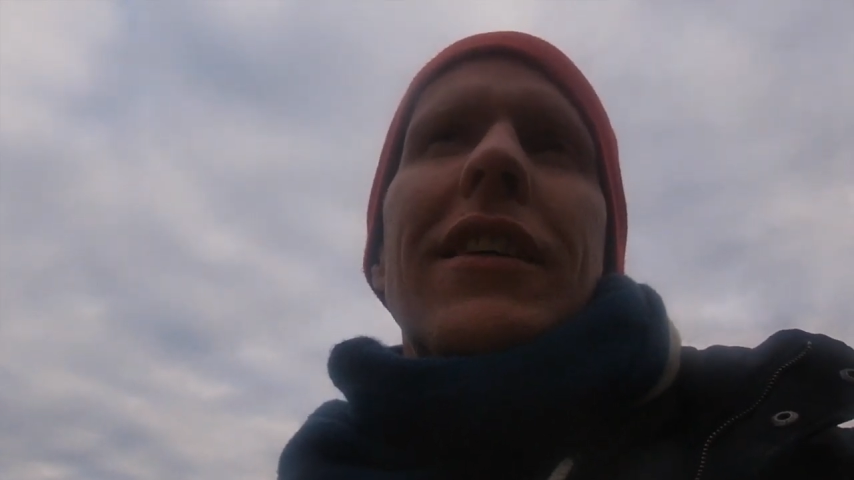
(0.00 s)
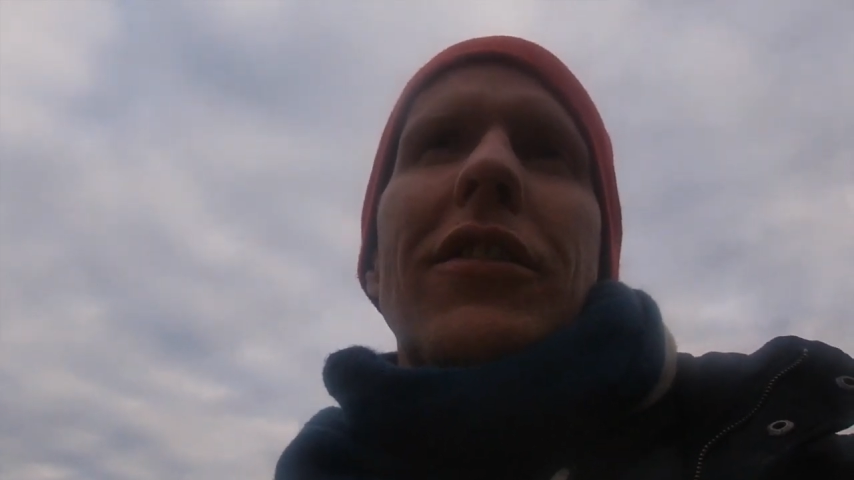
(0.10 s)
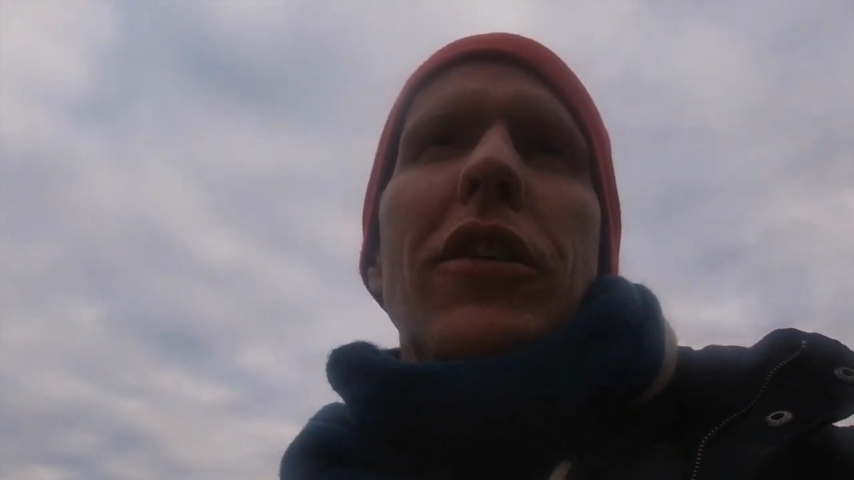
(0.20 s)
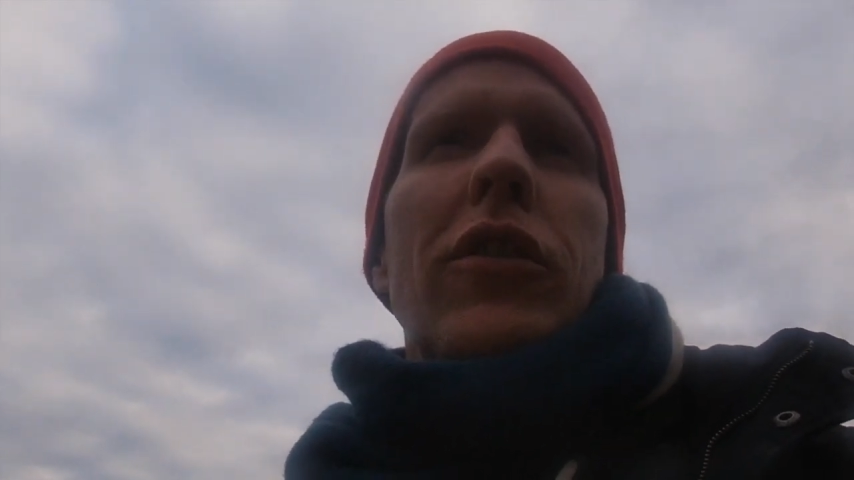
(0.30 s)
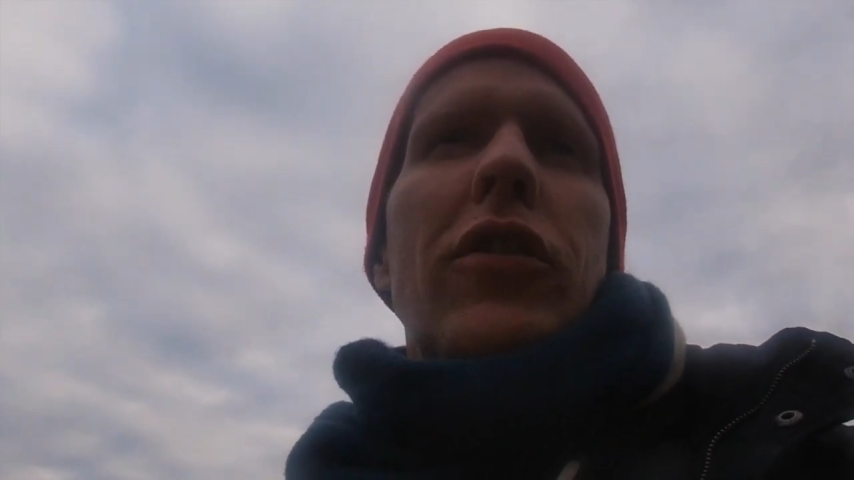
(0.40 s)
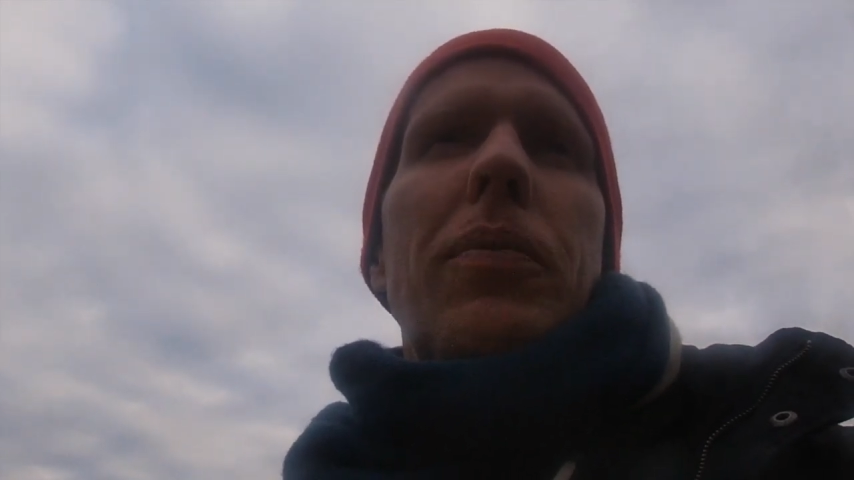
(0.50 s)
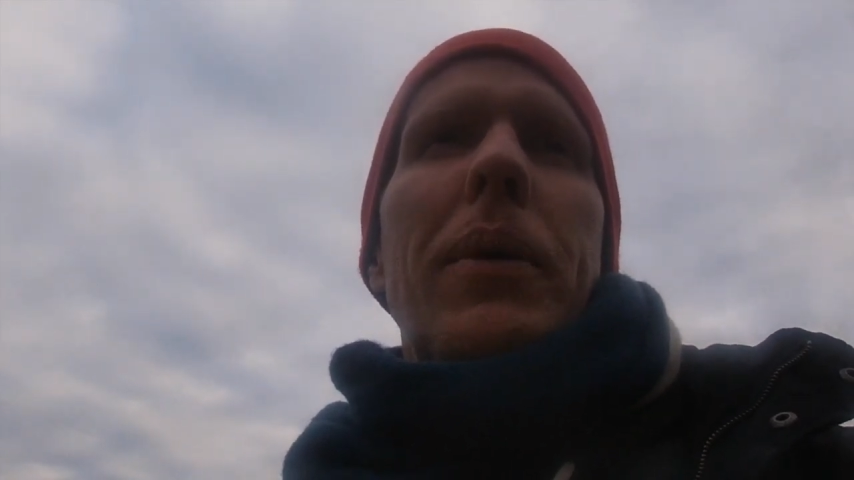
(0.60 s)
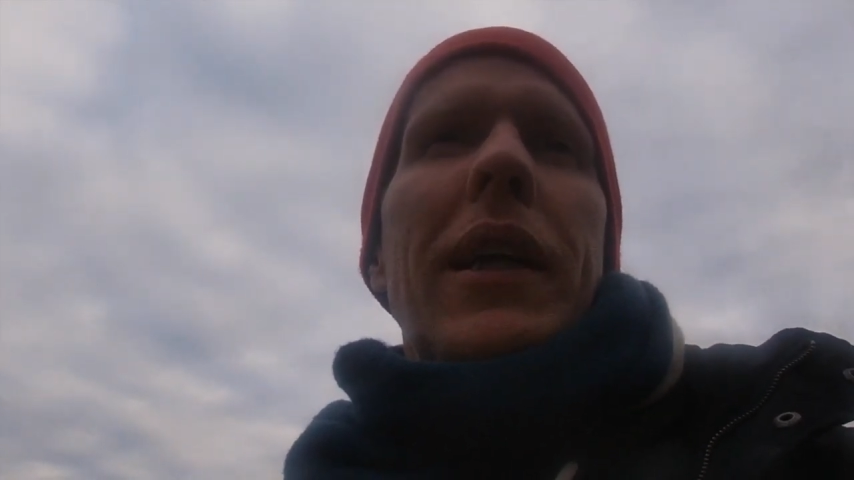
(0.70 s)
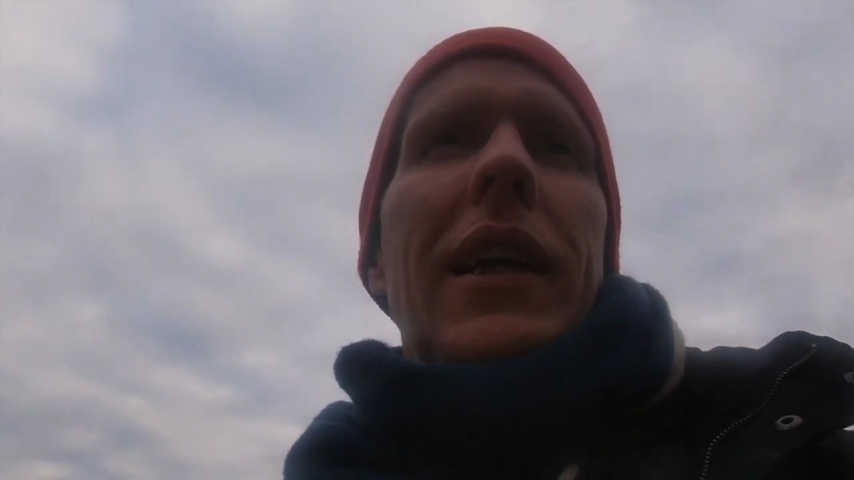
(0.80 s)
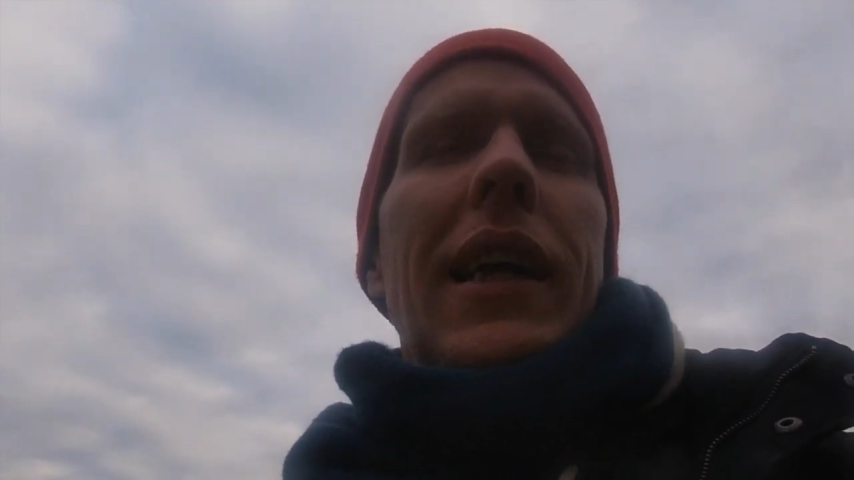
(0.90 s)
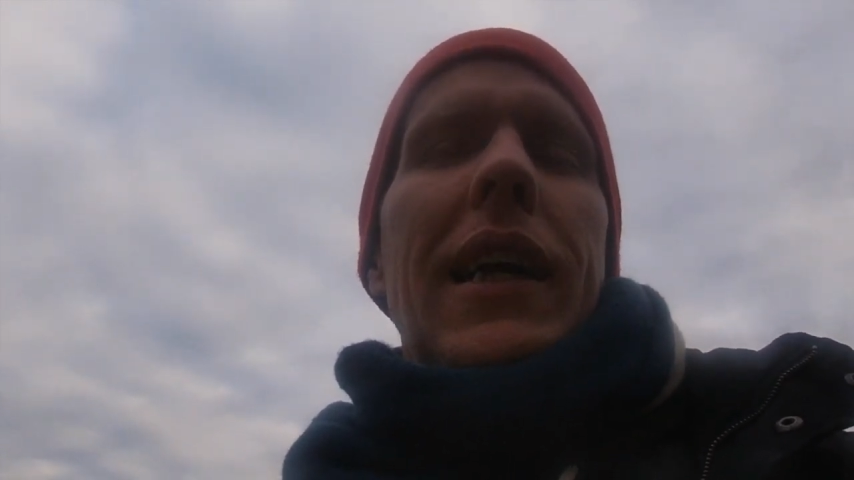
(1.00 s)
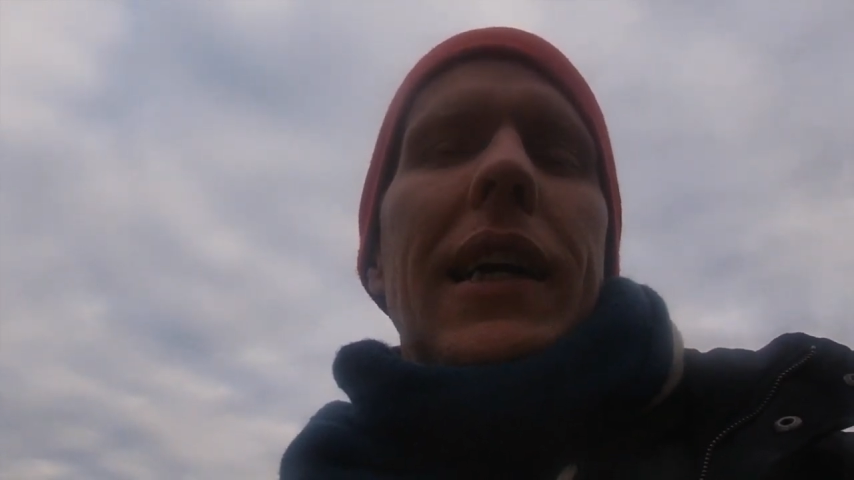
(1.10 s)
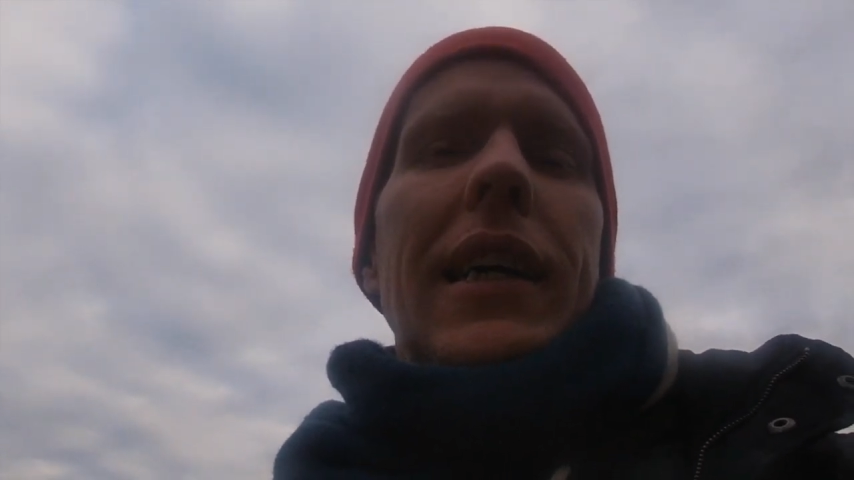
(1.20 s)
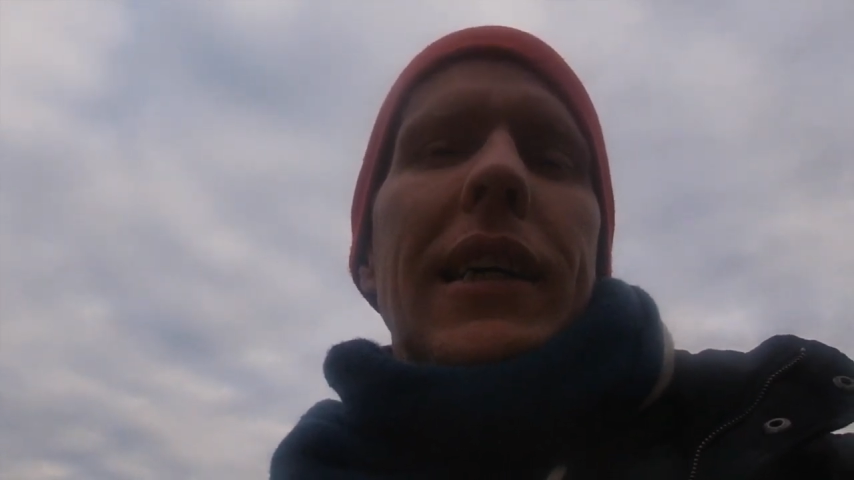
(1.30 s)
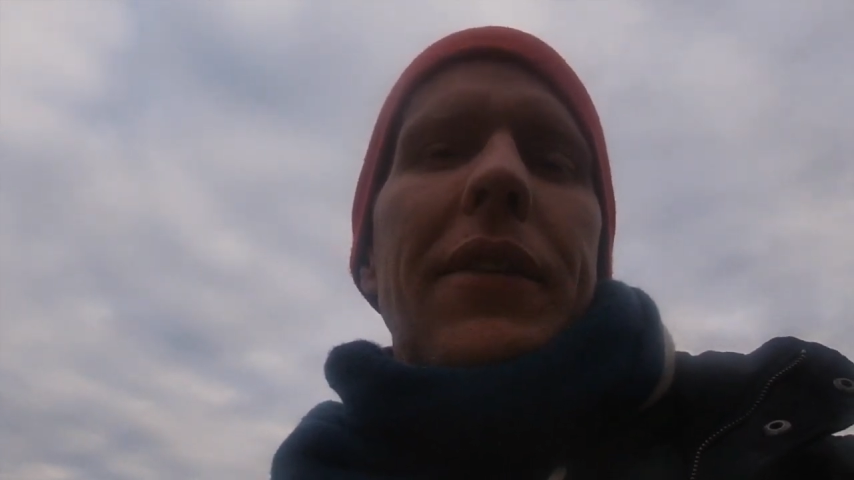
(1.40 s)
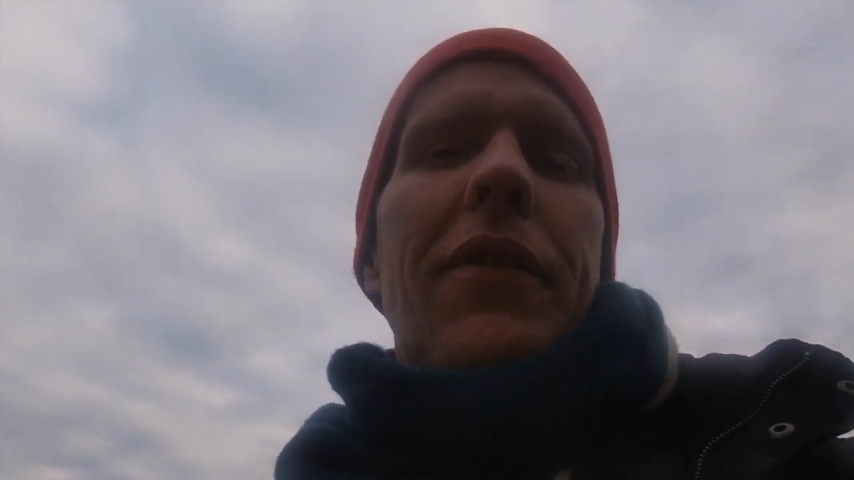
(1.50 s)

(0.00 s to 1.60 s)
so to speak, uh,